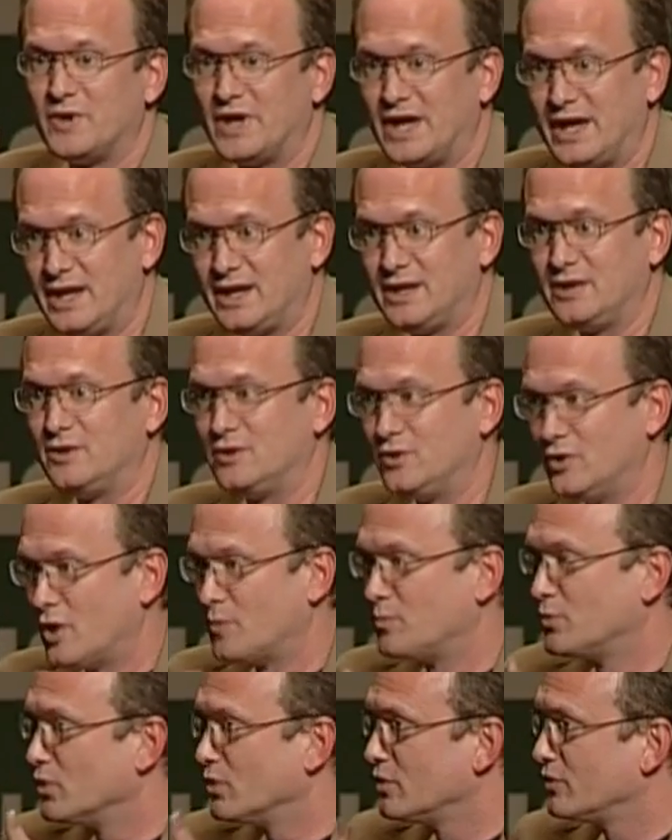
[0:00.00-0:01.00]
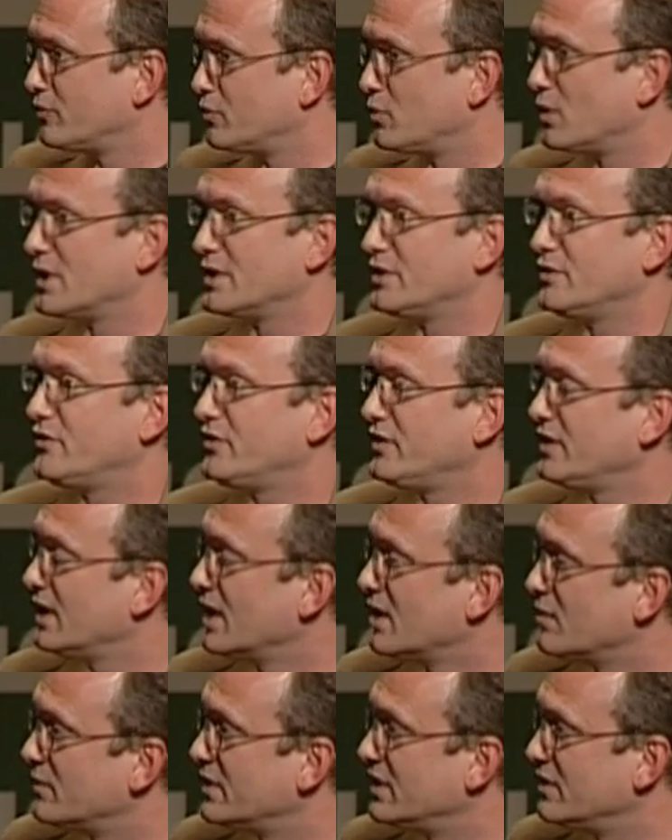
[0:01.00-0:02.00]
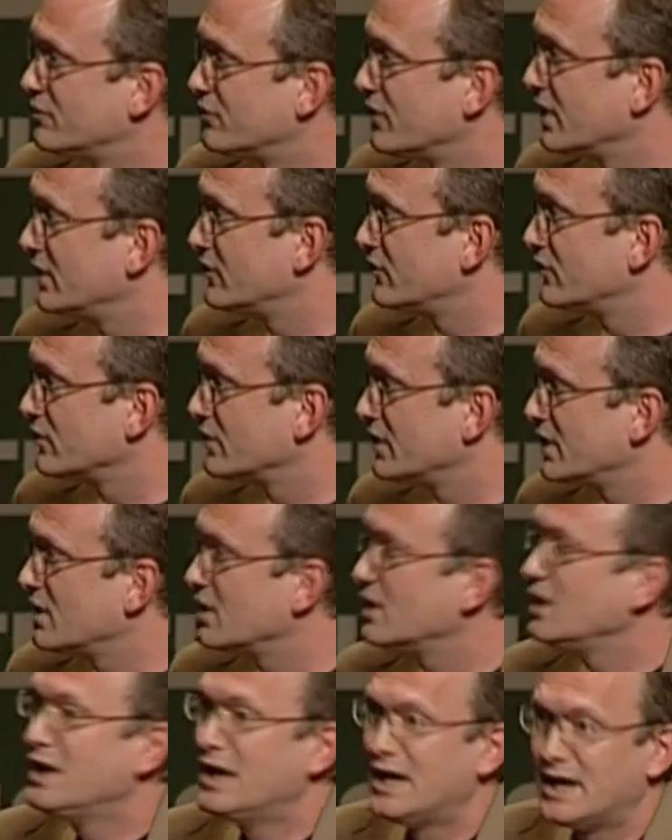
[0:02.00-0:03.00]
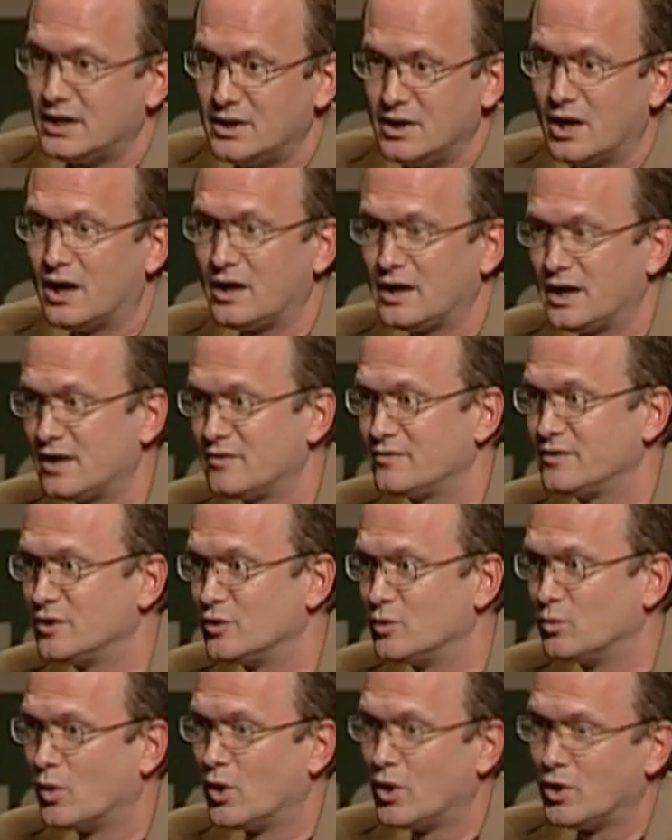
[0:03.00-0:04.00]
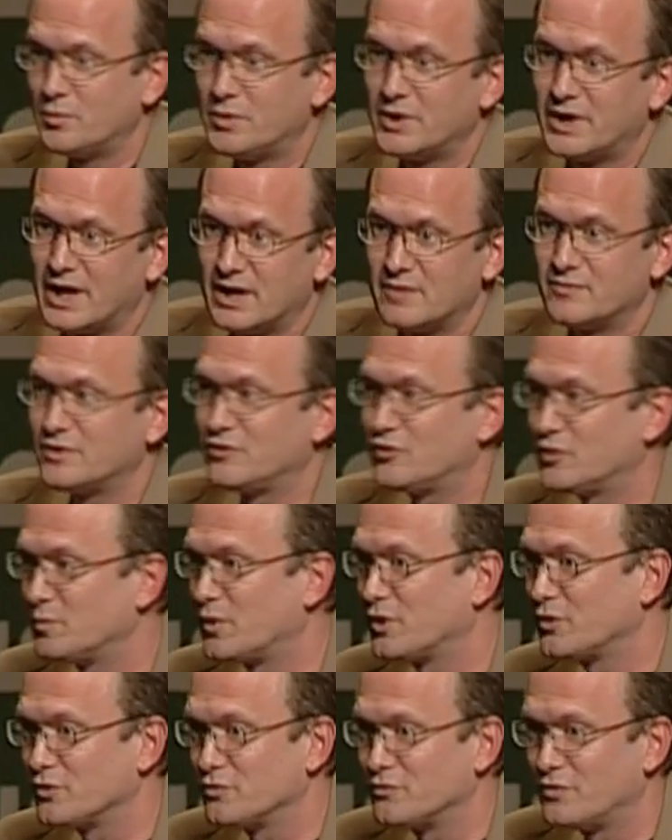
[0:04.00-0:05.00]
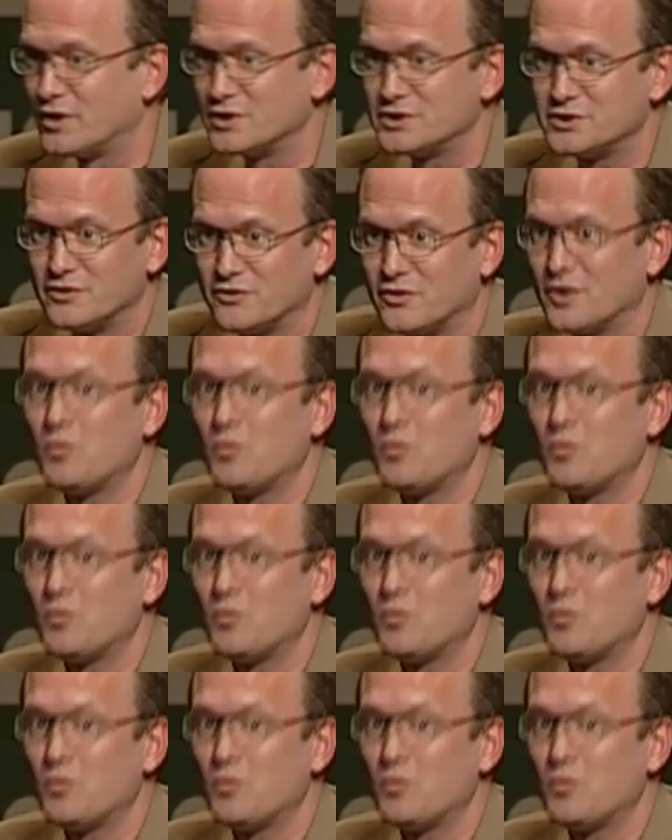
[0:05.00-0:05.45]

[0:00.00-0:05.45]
a number of where you see how many friends are there, and not having a wall, but having some other functions.